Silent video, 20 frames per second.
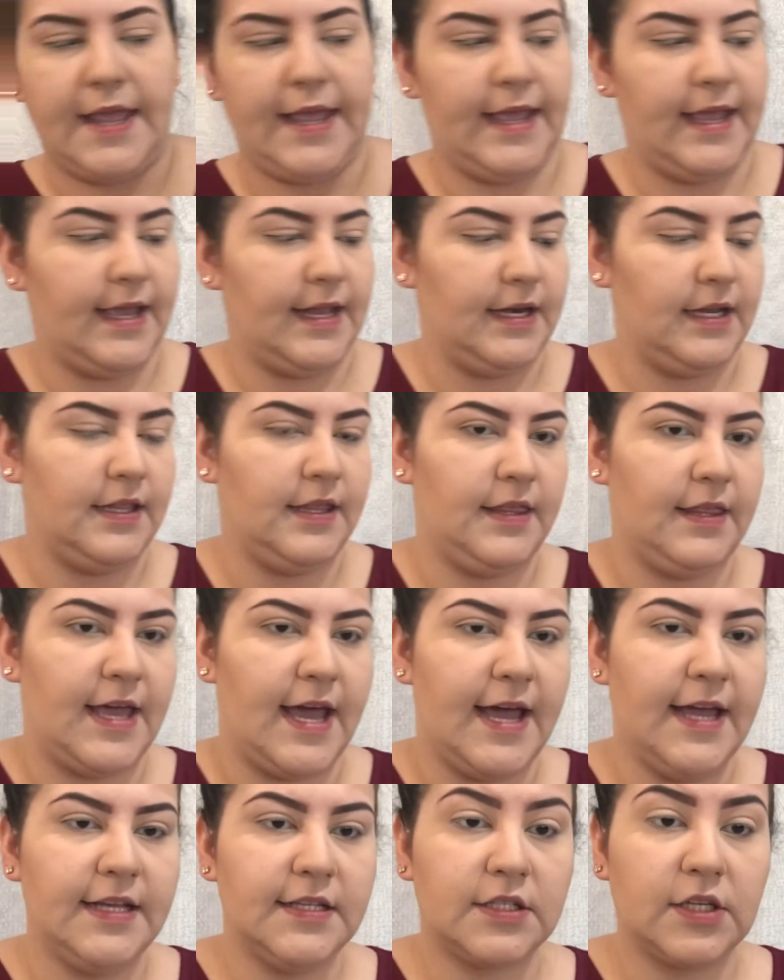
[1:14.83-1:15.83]
and
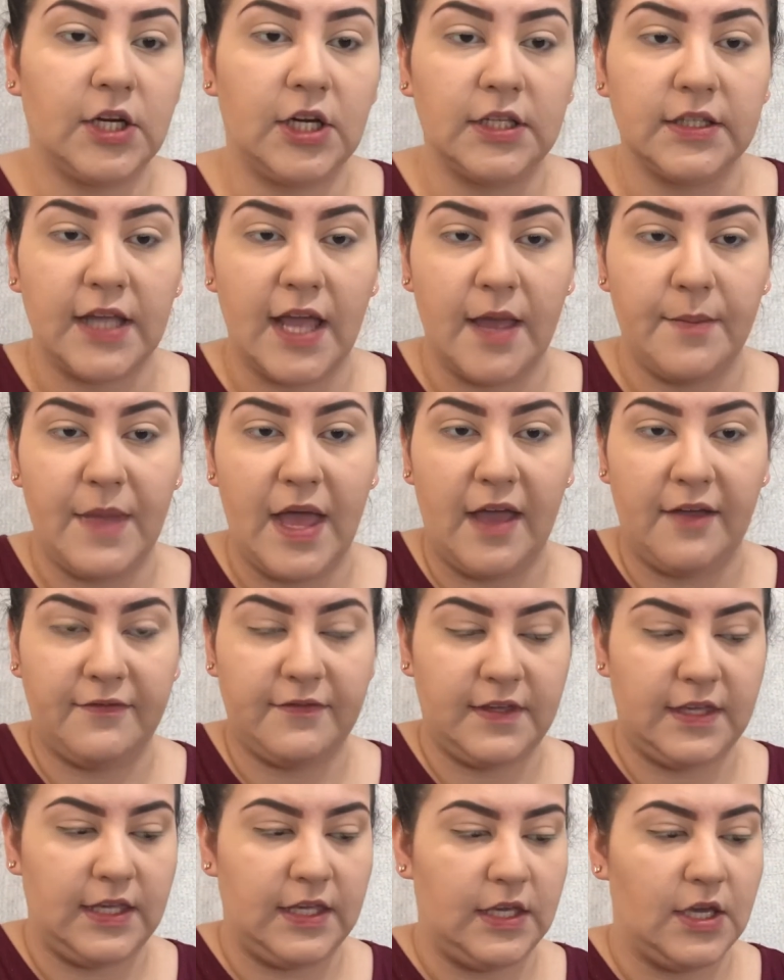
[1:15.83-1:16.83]
that is called
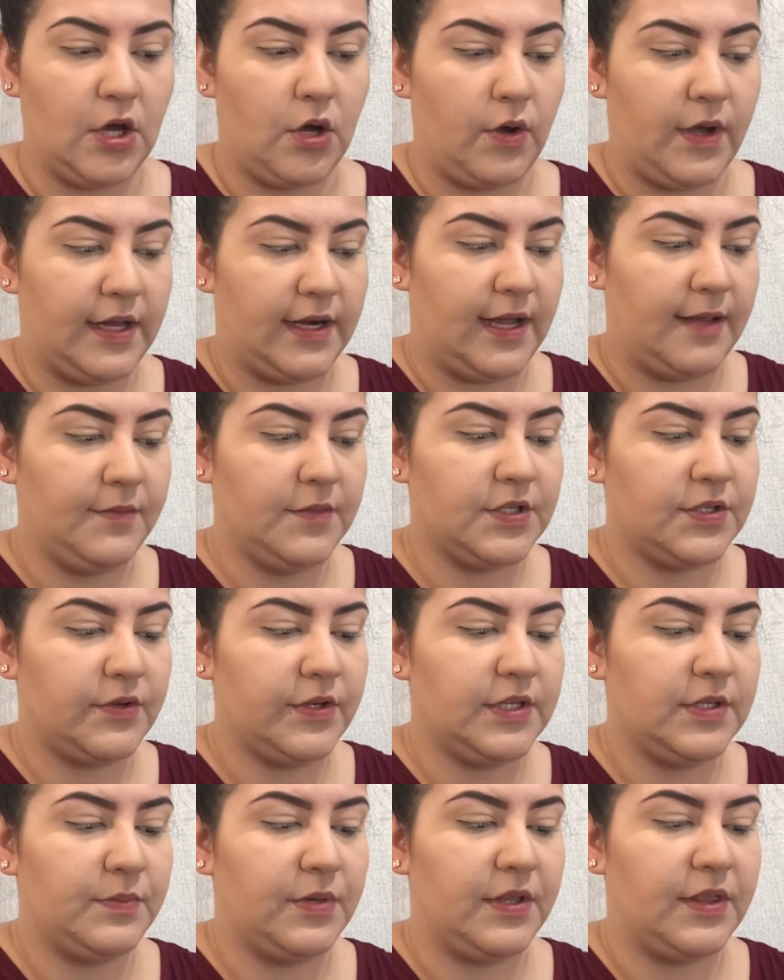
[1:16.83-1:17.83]
MFEO. And I'm just
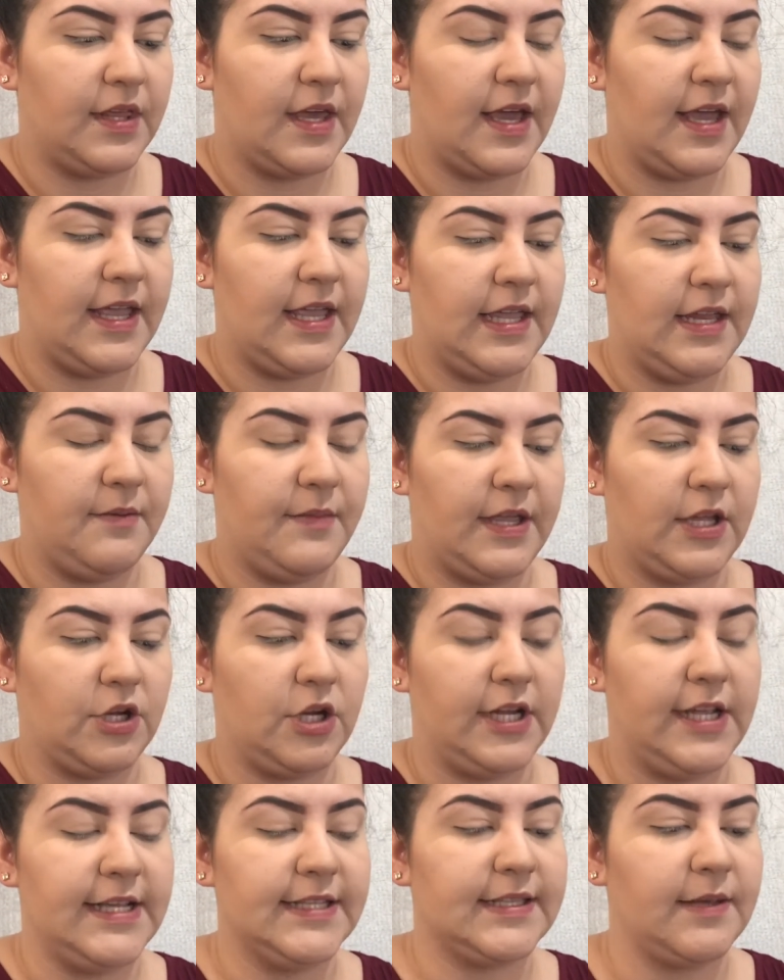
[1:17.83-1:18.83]
going to put that in my
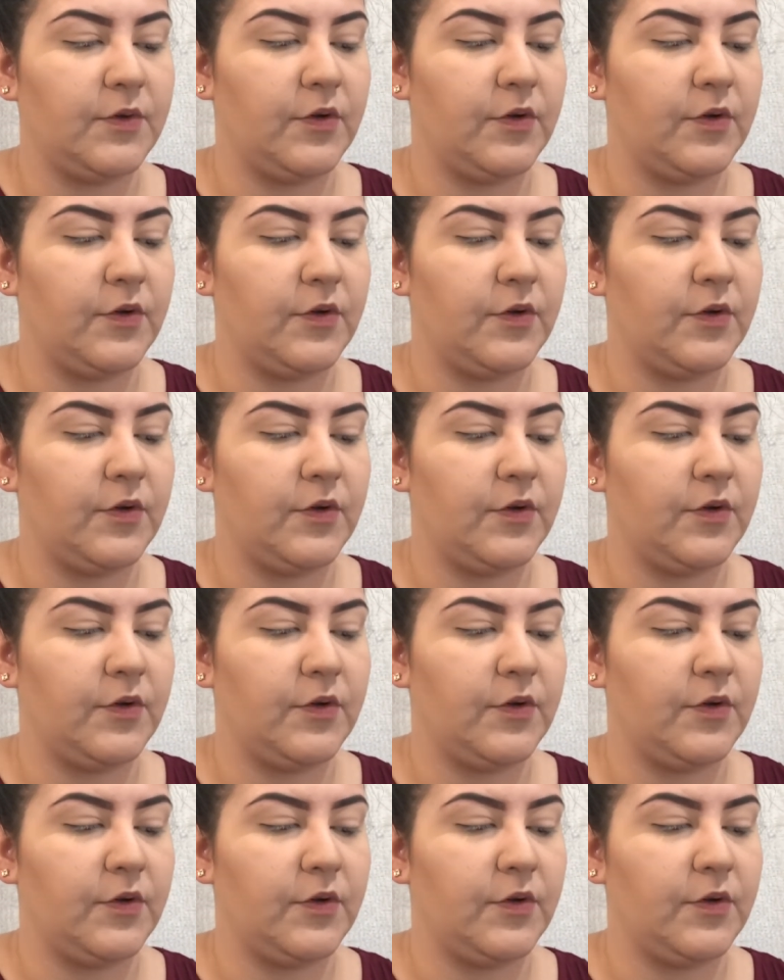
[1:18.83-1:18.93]
crease.